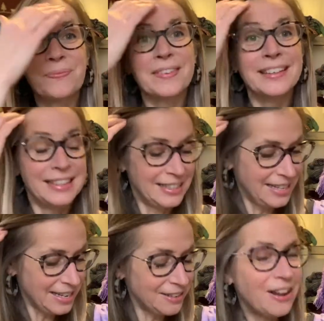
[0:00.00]
this
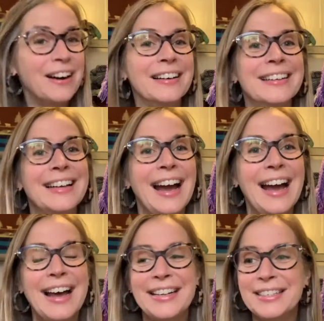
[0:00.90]
knit along.
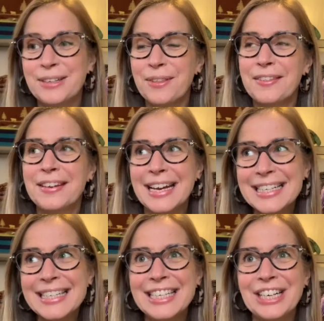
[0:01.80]
And so then the
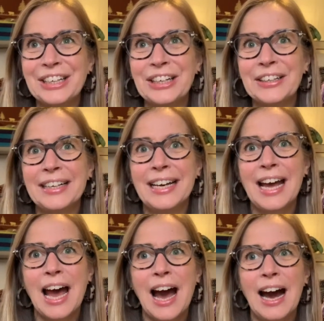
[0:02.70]
next year
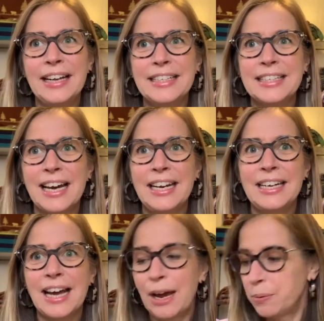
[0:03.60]
I
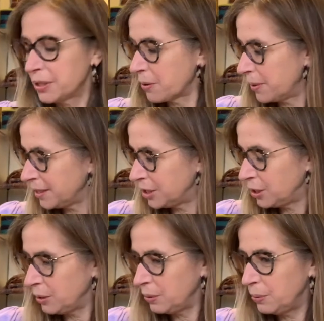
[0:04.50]
decided I was going
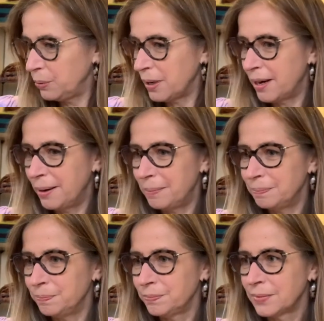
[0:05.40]
to
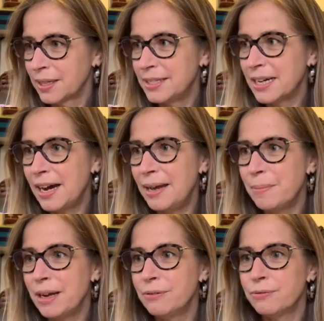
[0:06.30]
dye
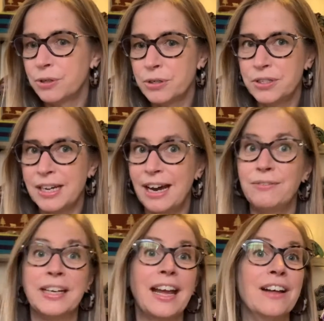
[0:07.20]
my first
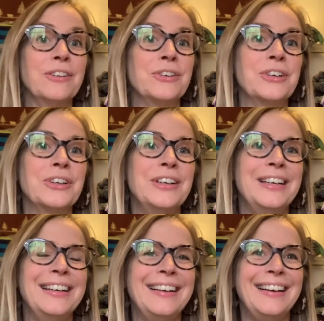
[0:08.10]
Advent calendar.
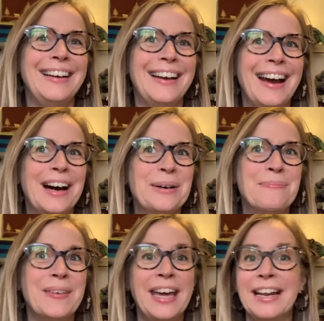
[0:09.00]

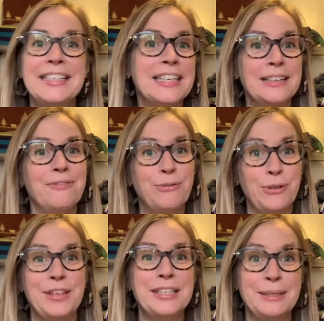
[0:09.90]
And I did it for
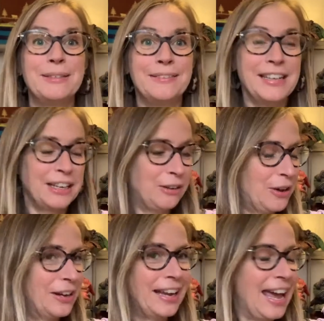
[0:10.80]
this knit
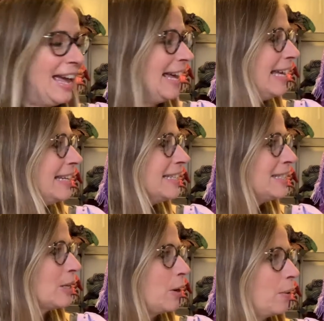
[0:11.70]
along. And
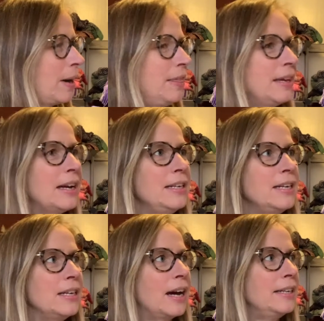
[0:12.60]
so I think
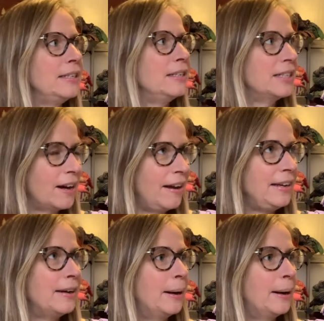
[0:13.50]
I dyed